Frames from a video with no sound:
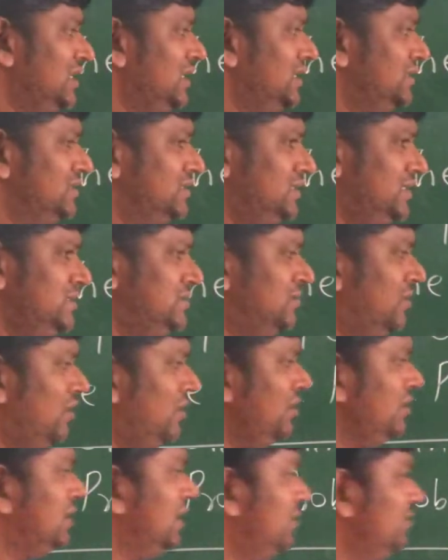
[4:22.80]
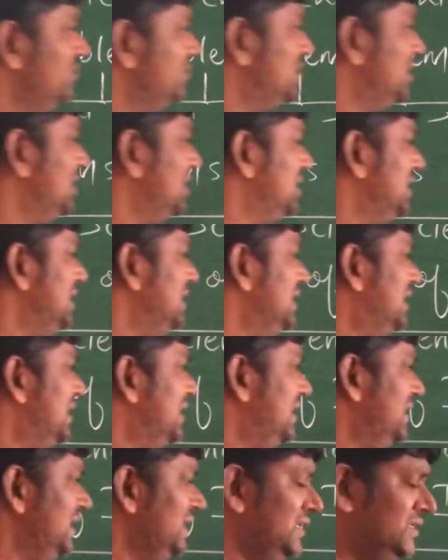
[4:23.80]
So these all comes under the
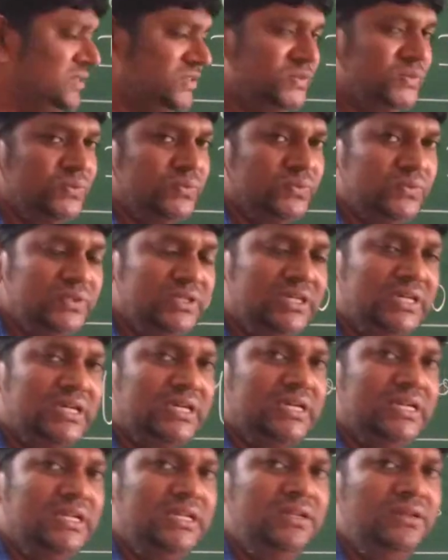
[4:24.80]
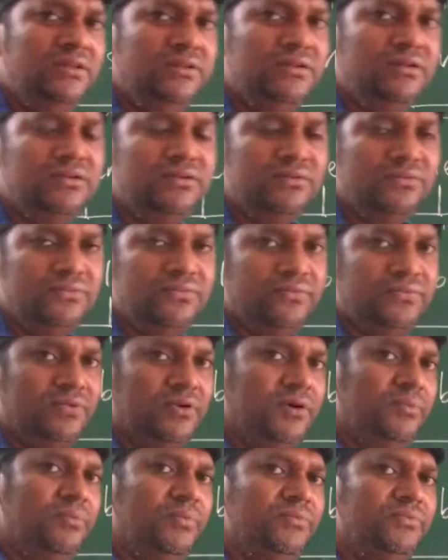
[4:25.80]
internal issues, internal
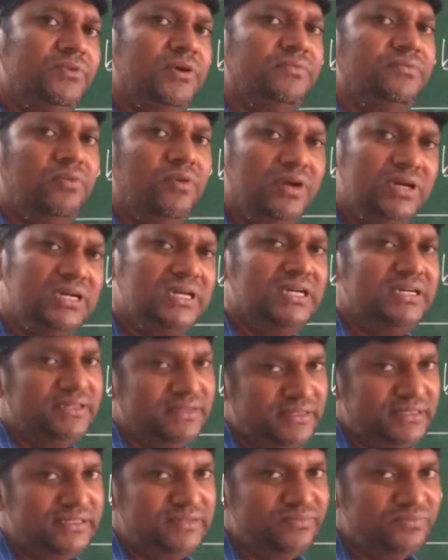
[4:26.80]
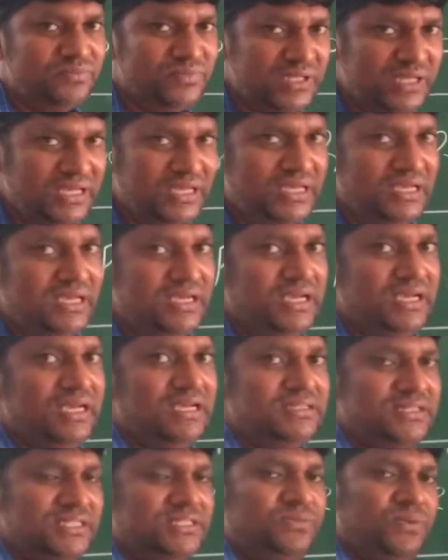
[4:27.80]
problems of our country.
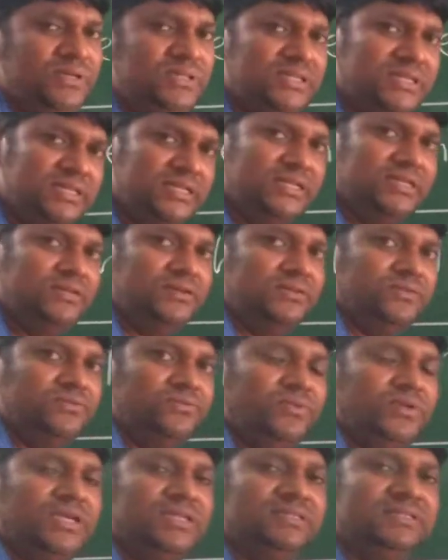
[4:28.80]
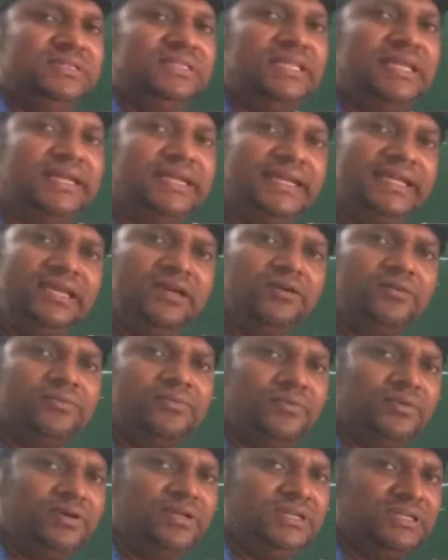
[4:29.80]
That's why you can see the heading
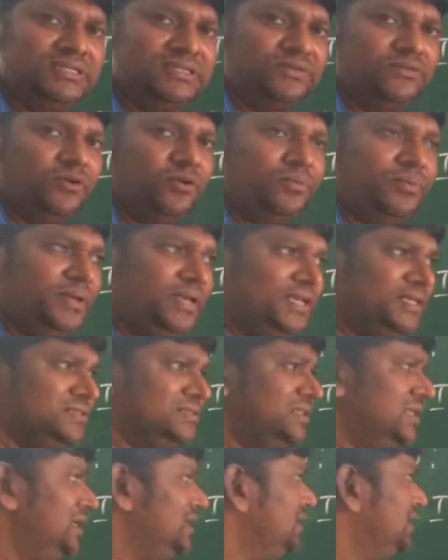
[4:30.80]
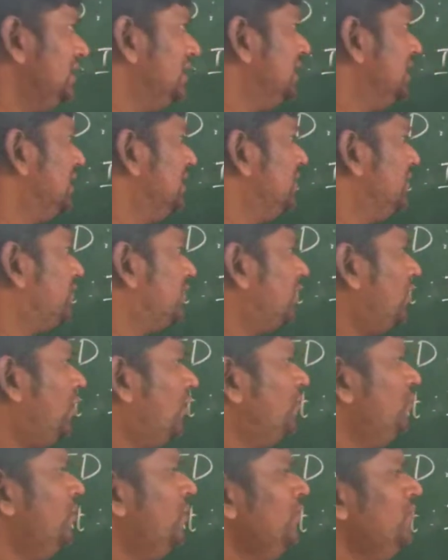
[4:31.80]
of our topic is that
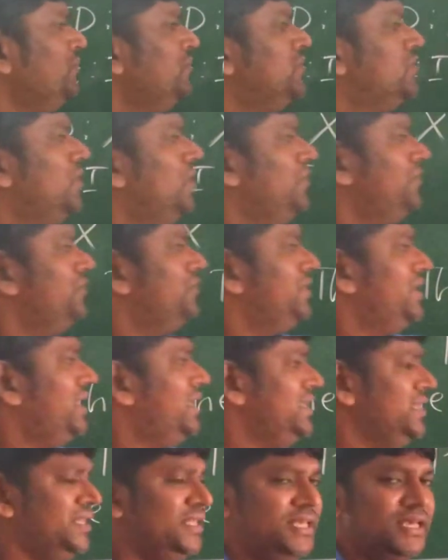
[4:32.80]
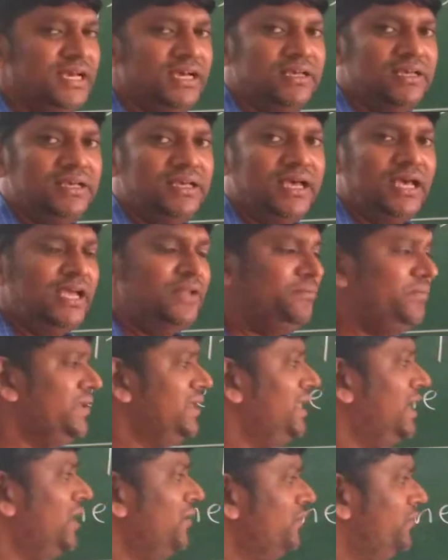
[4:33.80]
problems of India, and we
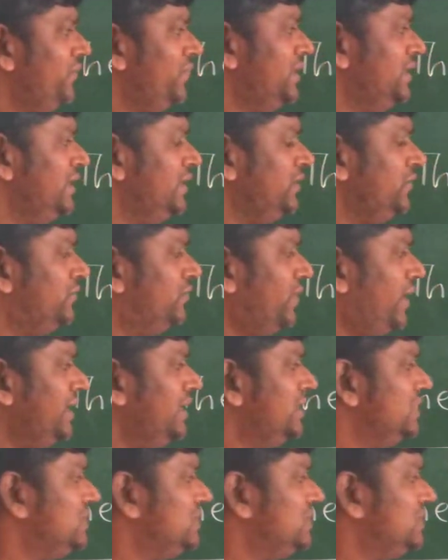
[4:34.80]
need to find a